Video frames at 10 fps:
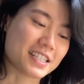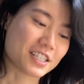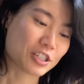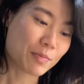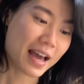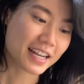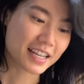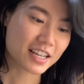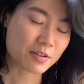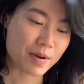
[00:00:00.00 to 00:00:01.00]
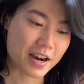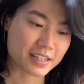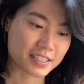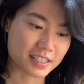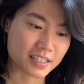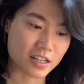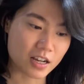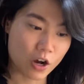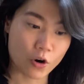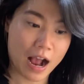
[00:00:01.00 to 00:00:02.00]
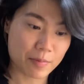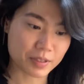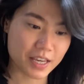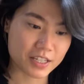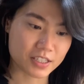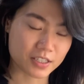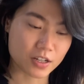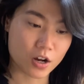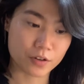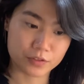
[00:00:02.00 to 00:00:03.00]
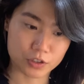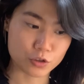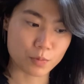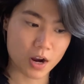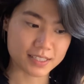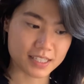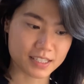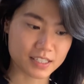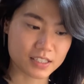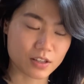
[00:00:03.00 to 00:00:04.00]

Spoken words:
a schematic comparison or application of the two processes.